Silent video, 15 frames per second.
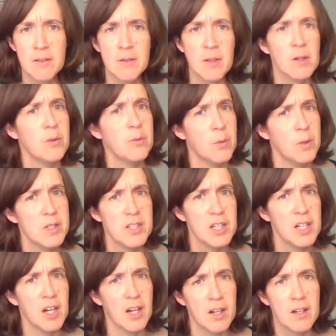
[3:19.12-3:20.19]
Once a
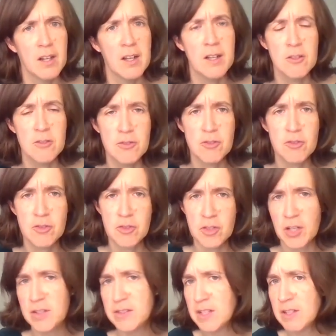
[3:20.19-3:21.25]
year.
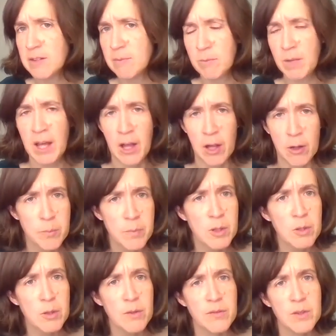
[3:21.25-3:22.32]
Does it help
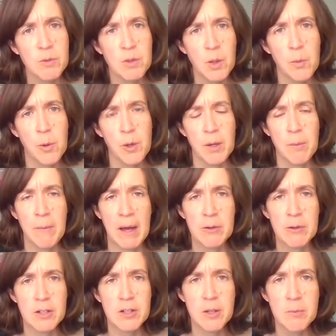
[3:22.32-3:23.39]
you if you know more
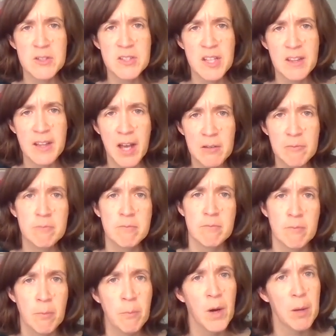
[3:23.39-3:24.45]
about your numbers than that?
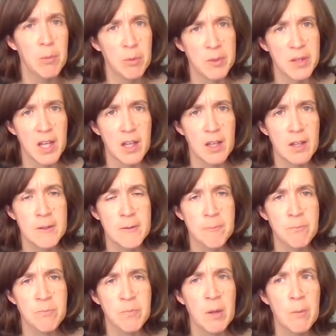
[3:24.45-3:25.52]
Probably.
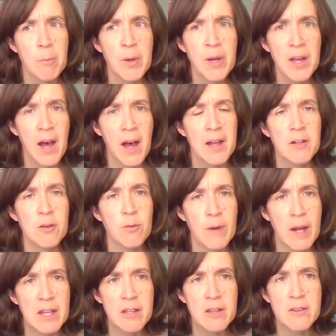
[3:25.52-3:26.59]
But on a
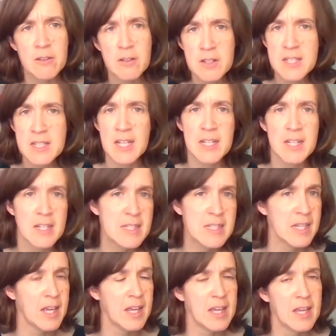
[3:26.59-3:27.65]
regular
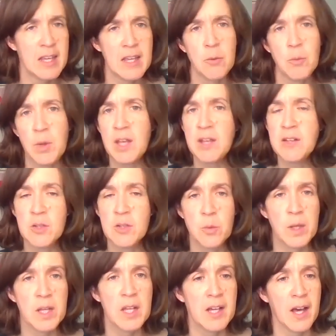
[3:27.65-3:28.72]
day-to-day,
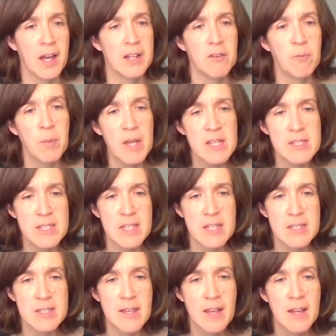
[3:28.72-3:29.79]
week-to-week kind of
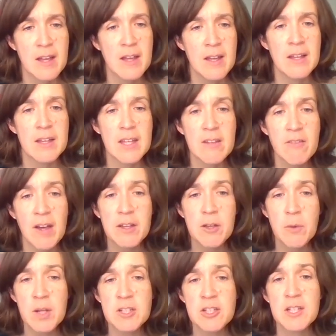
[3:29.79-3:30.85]
basis,
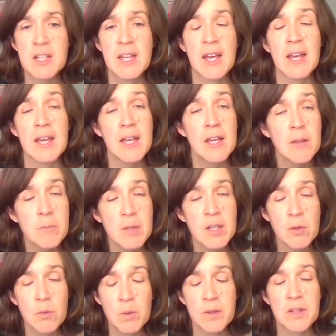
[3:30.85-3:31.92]
evaluation can be
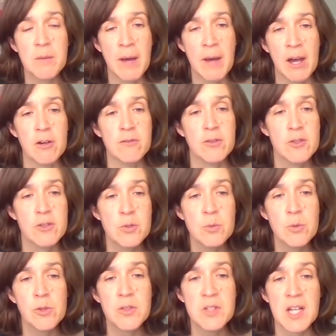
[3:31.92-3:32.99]
a really powerful
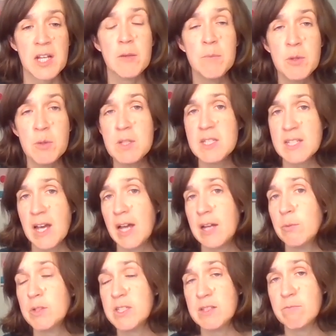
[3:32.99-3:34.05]
tool to help you
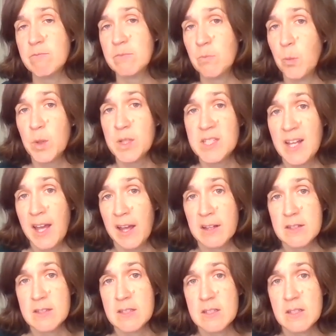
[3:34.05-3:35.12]
decide what's
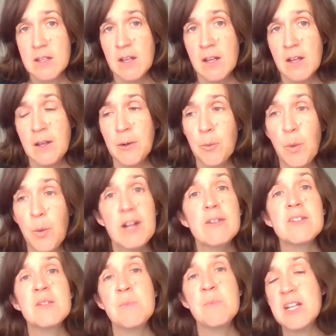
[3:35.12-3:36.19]
next, where
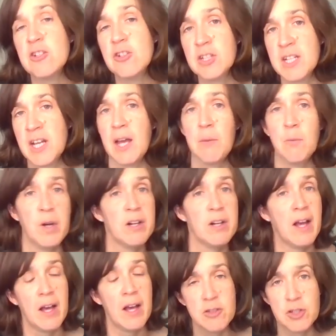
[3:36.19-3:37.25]
to spend your time, where
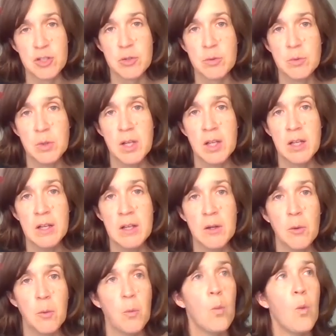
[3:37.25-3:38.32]
not to,
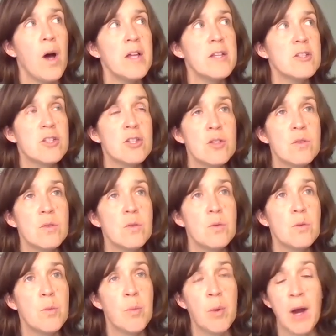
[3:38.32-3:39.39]
what
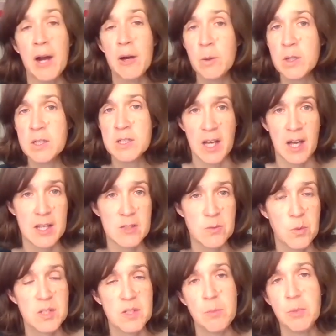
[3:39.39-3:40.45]
to prioritize,
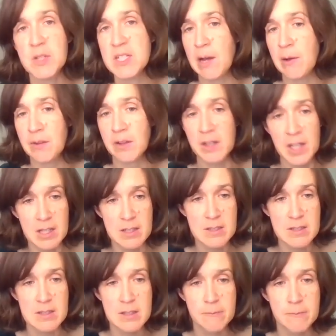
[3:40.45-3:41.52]
what to put down the
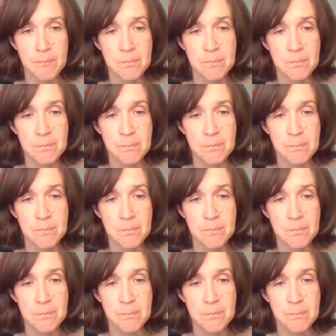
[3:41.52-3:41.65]
list.